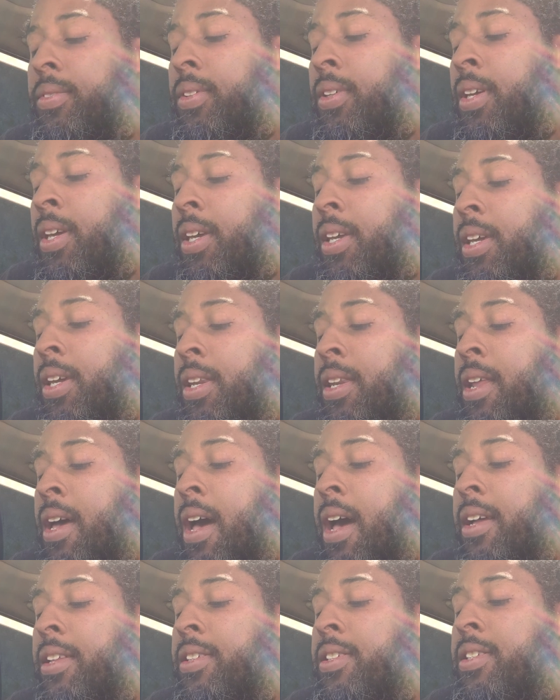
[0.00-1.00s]
it
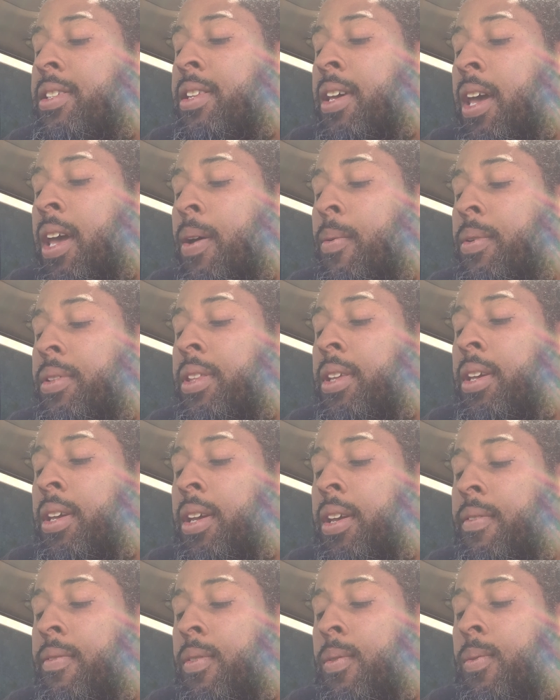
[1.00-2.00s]
cannot stay with the
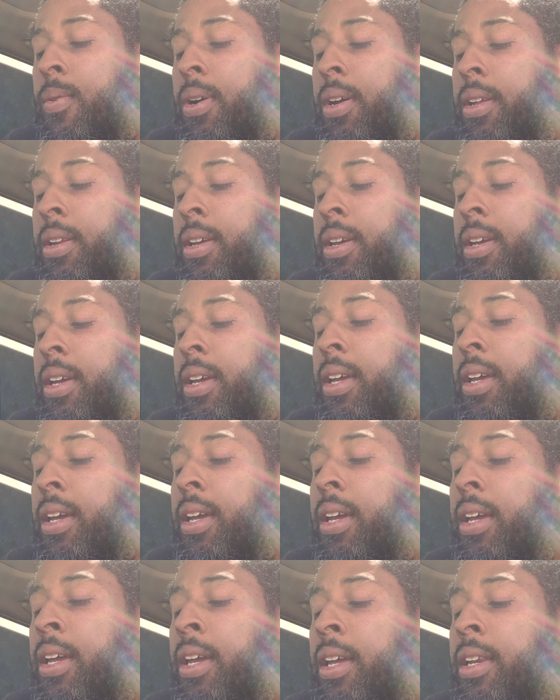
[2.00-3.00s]
evil one.
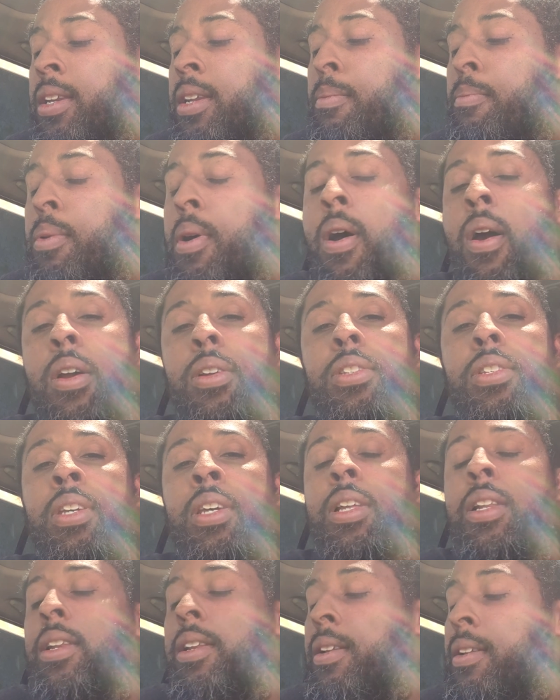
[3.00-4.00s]
It departs,
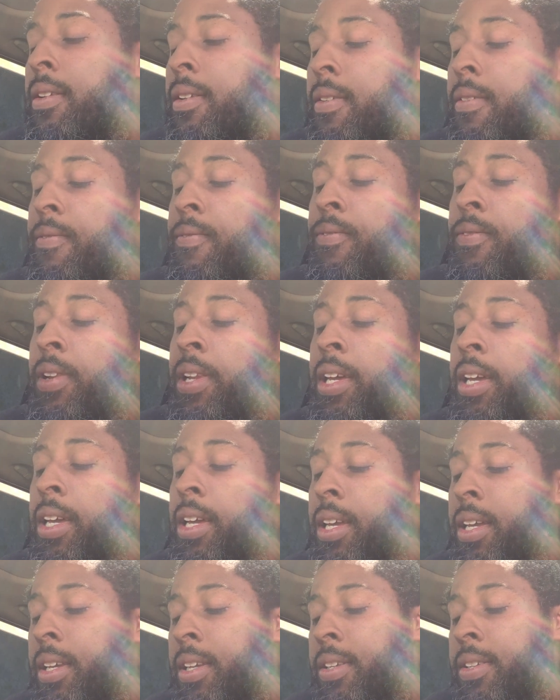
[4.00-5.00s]
it
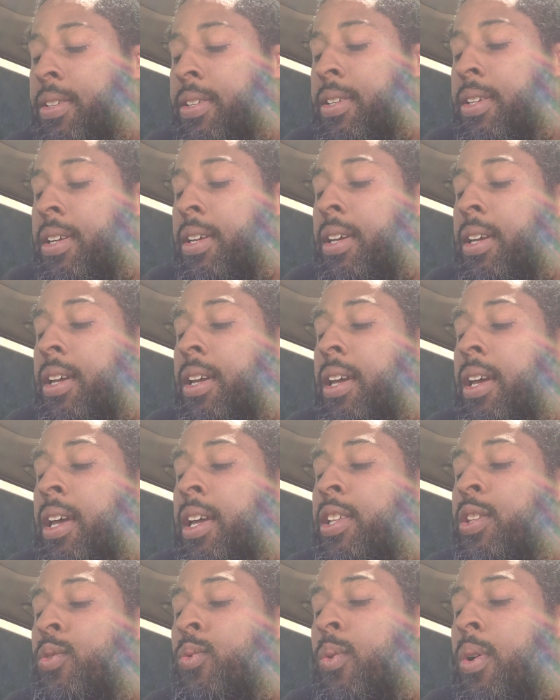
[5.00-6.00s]
flees
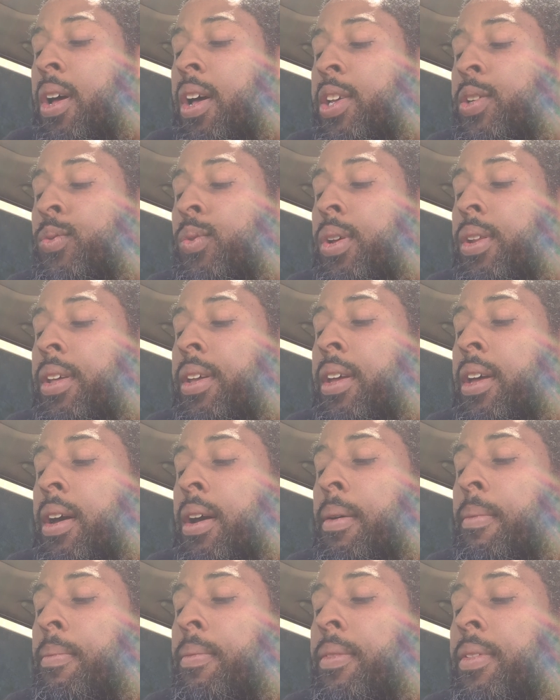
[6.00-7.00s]
and dwells with
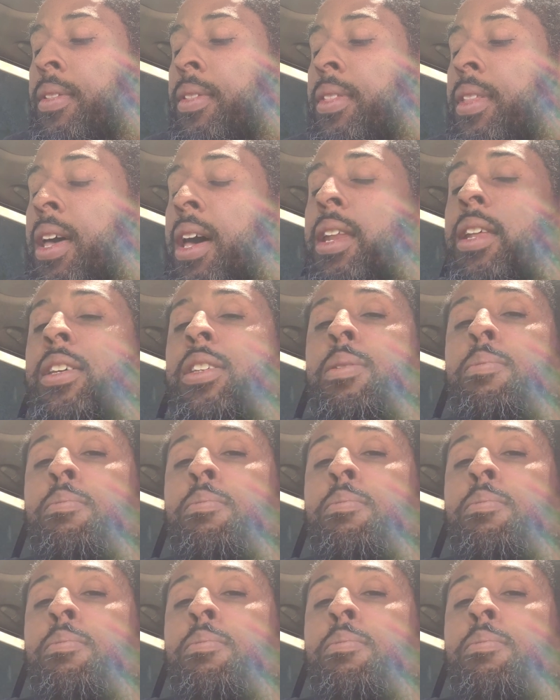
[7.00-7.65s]
him that is